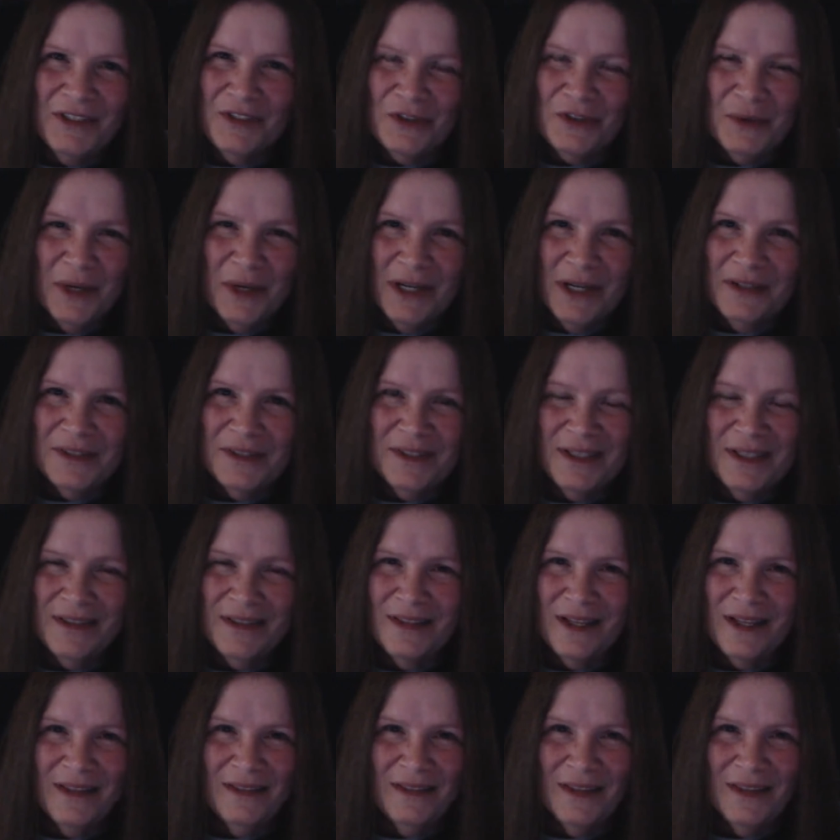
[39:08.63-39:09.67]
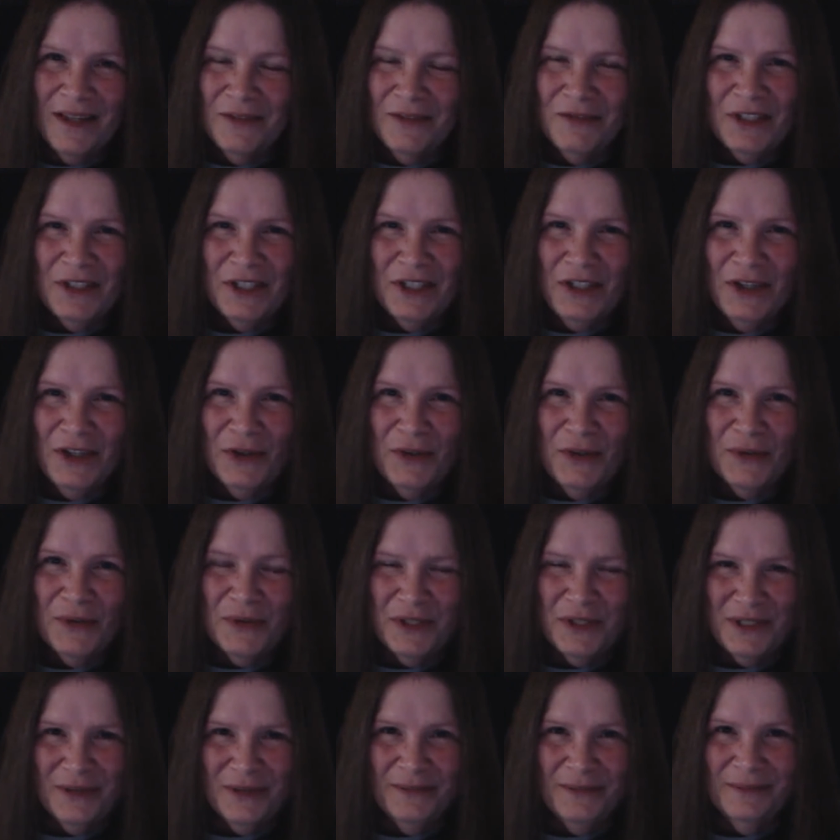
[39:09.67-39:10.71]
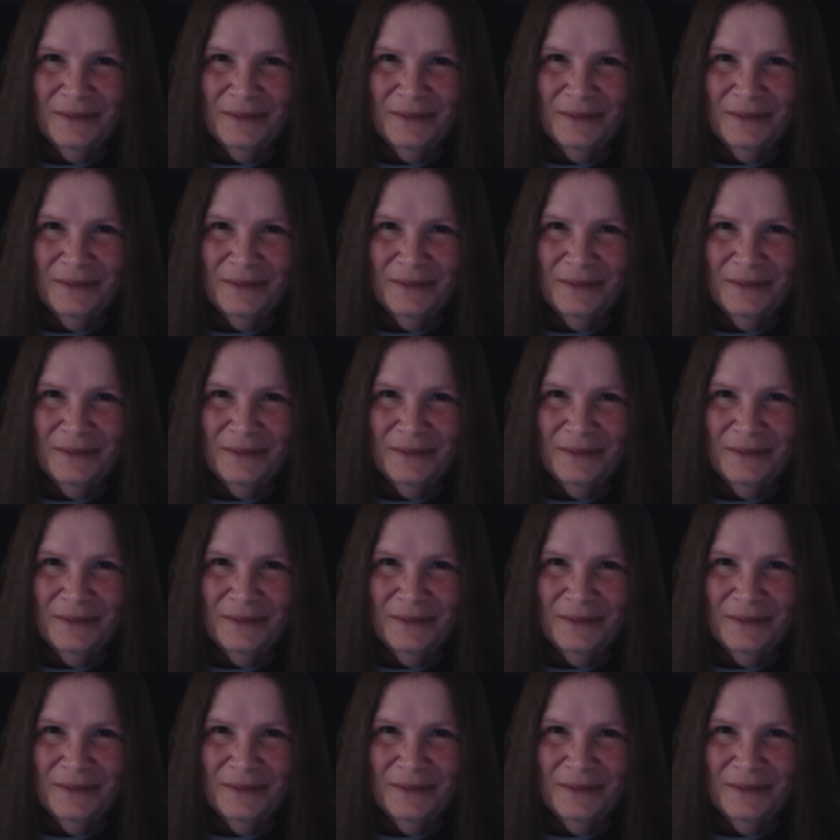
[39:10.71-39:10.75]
tricks that they love to use.